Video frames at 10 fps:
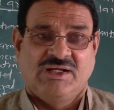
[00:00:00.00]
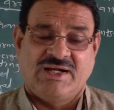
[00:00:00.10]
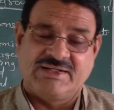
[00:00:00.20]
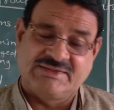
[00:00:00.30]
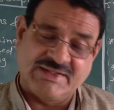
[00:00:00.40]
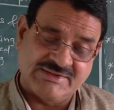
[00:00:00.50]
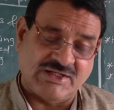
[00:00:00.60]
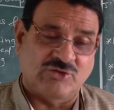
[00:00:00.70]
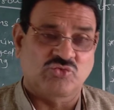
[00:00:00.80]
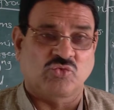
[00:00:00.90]
and there is
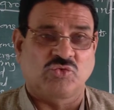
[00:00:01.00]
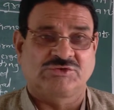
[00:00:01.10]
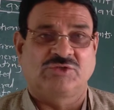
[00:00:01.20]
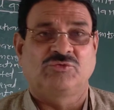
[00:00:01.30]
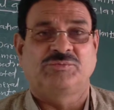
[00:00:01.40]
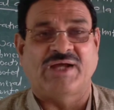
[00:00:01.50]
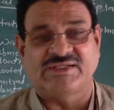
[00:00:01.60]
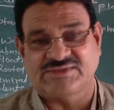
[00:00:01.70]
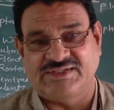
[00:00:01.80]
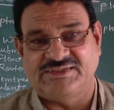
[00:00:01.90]
also question will be
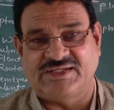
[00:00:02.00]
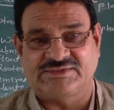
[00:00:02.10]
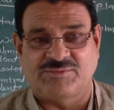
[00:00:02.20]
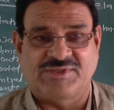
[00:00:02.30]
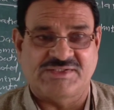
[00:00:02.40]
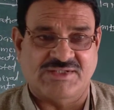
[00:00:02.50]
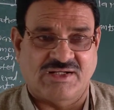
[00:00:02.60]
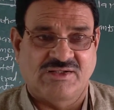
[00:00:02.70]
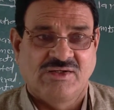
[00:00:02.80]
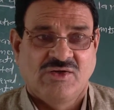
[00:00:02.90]
asked in the examination: